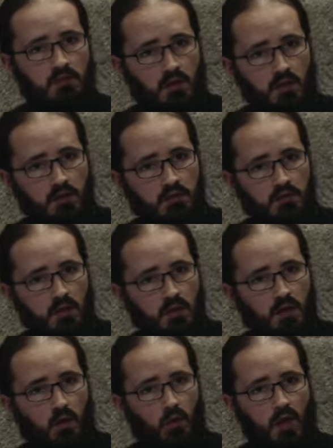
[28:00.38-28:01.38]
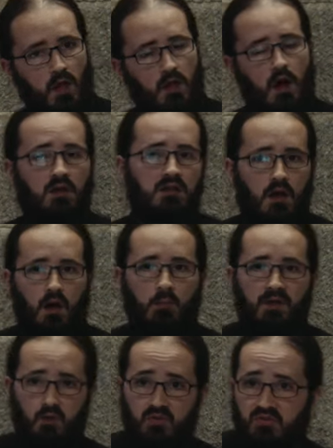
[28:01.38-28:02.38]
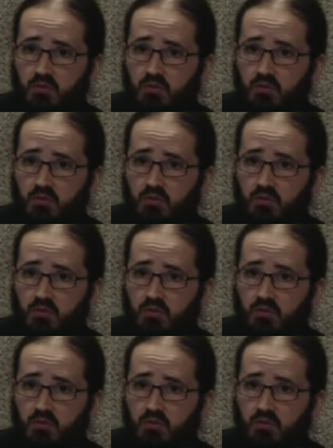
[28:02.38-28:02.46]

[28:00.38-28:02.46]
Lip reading: tonight. Or I can't come because